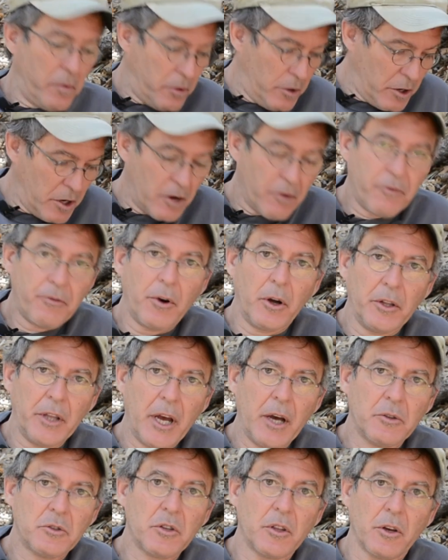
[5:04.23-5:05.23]
they're going to fall
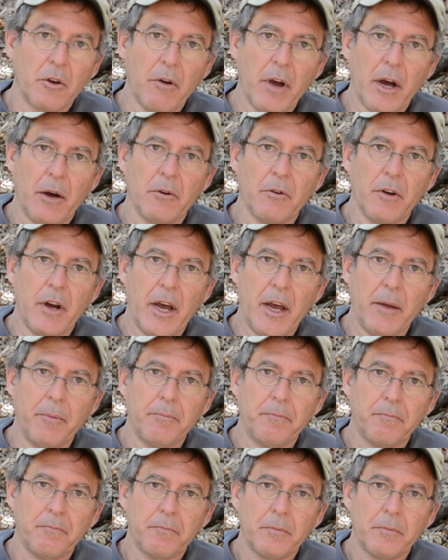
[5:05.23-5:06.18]
down to the ground, right?